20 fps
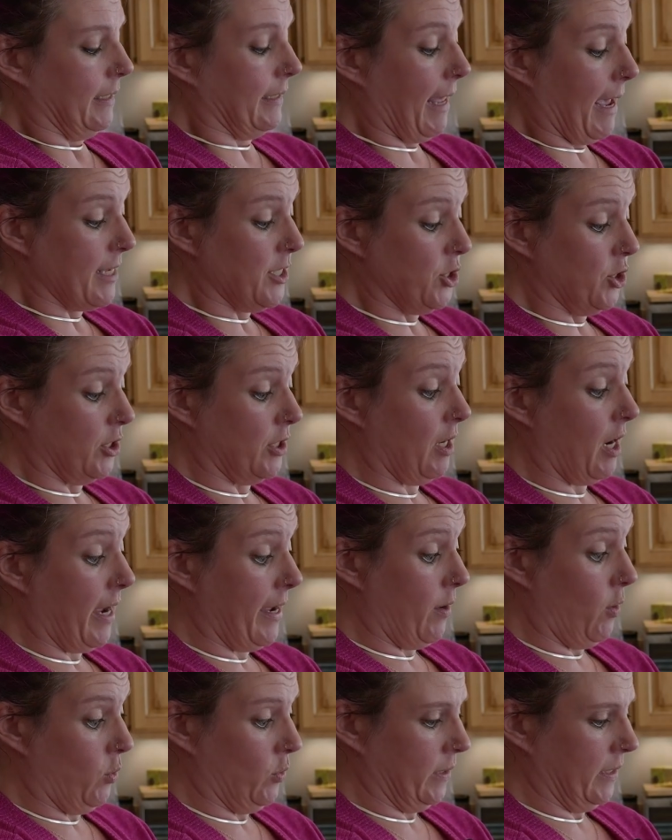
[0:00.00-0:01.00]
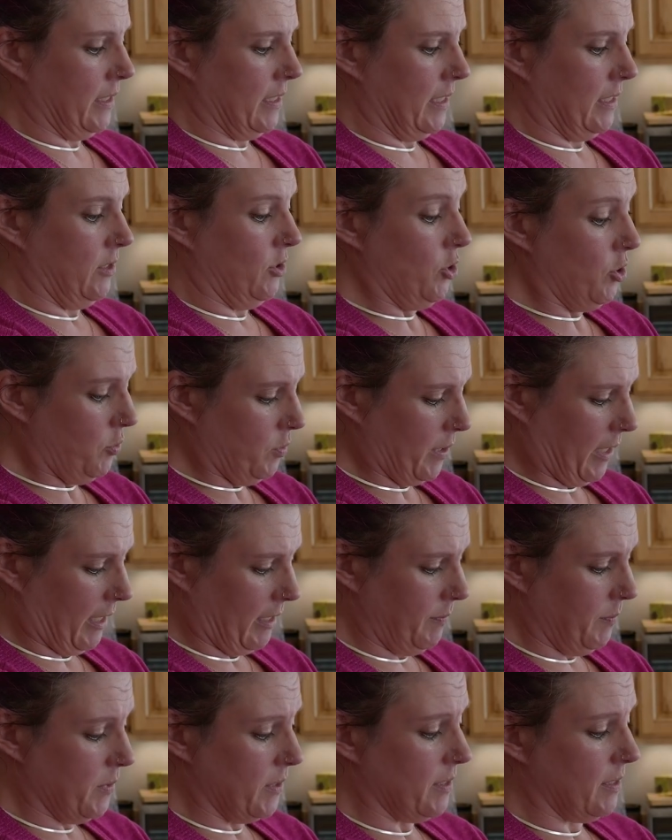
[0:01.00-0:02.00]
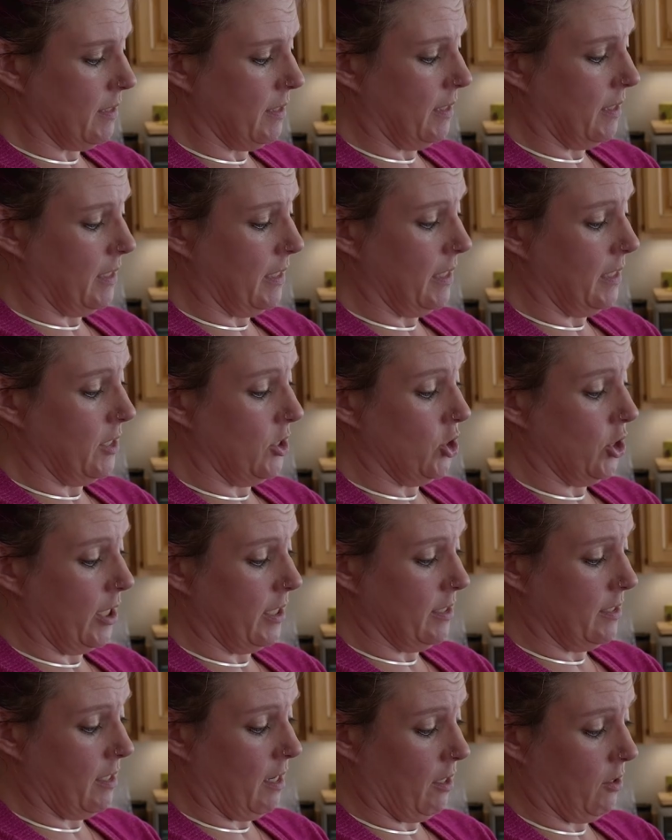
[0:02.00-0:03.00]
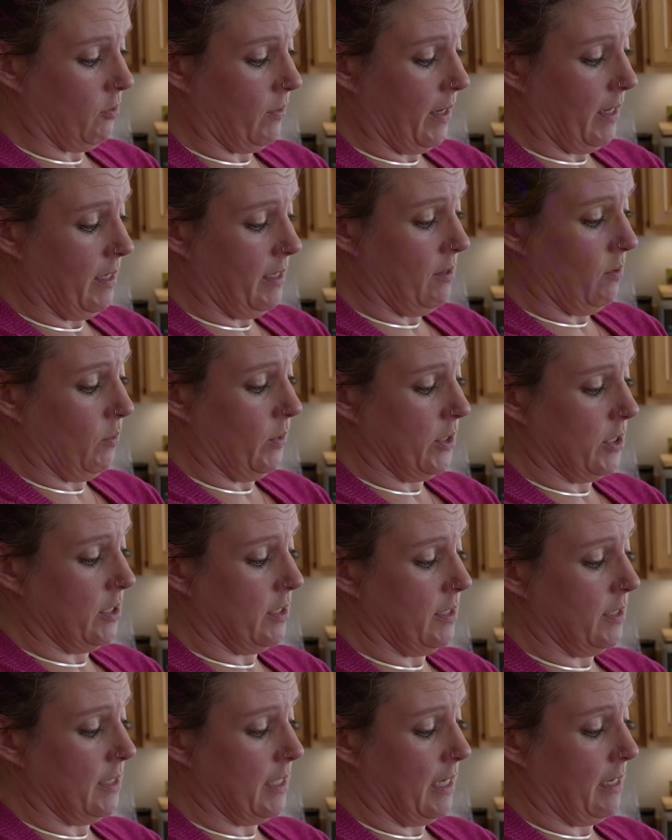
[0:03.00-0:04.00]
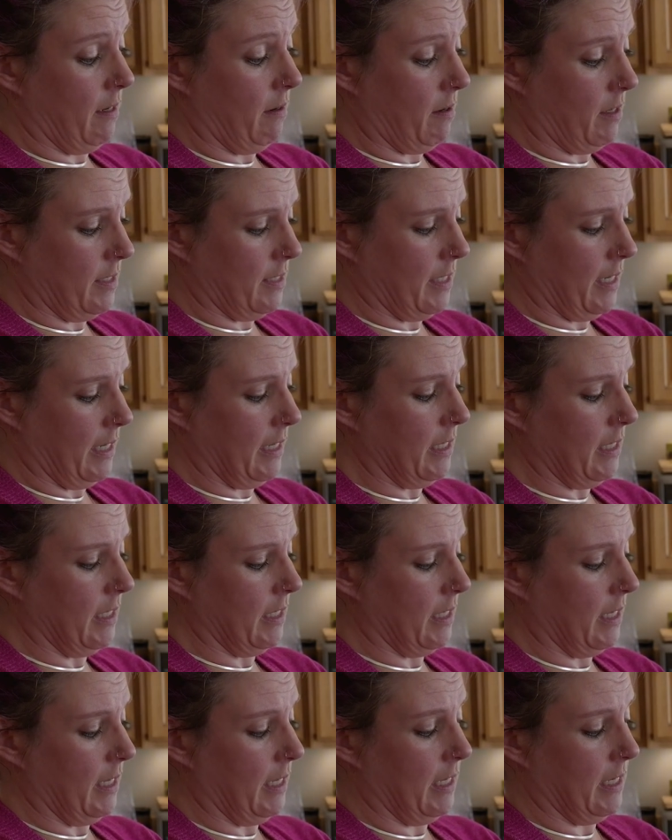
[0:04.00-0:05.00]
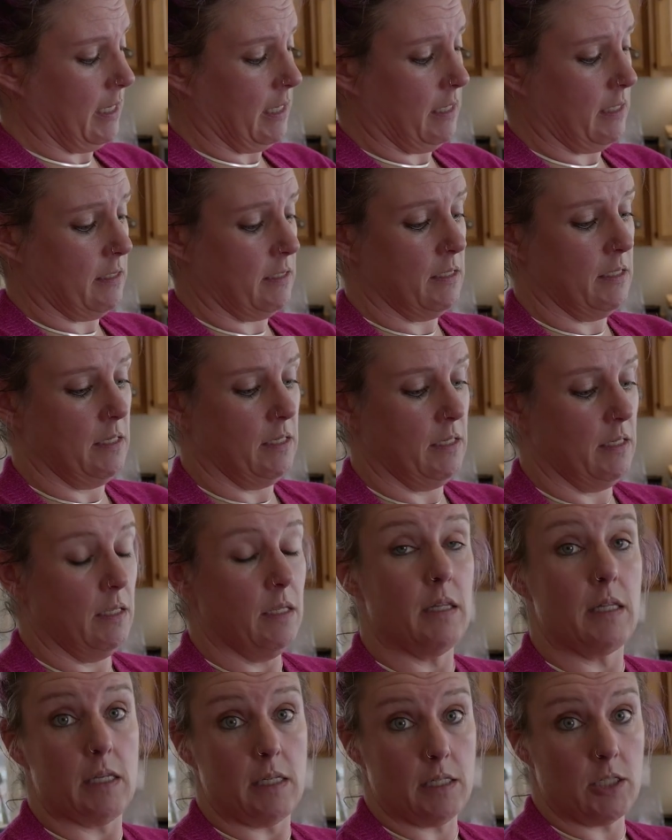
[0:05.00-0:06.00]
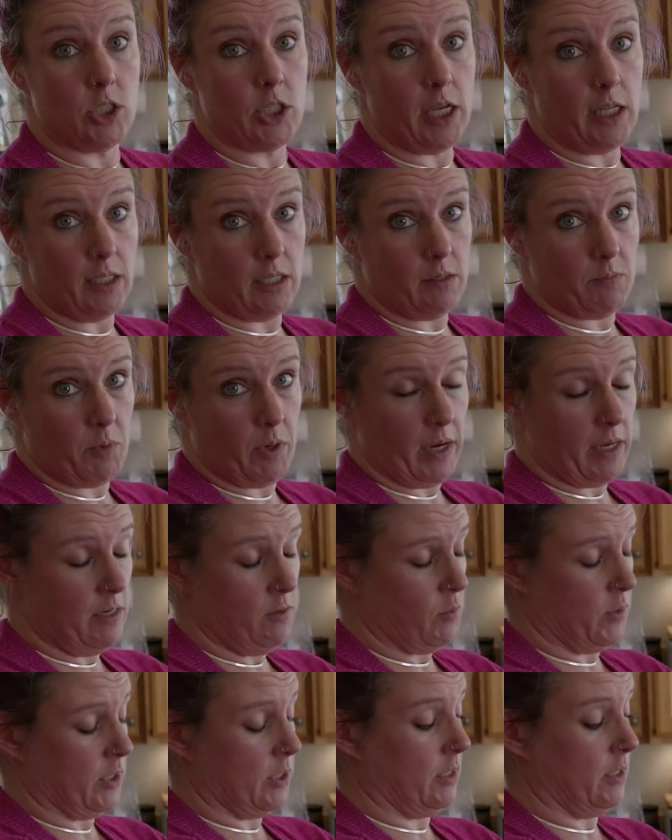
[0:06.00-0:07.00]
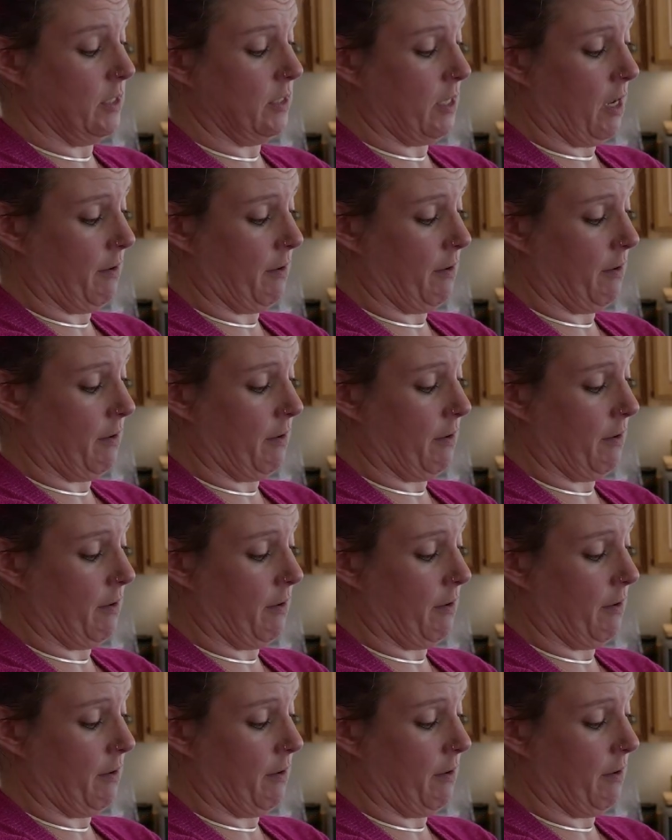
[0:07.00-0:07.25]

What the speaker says: Last year, I only did 2 types, the Chesnock red, which is a hard neck, and the Inchellium red, which is a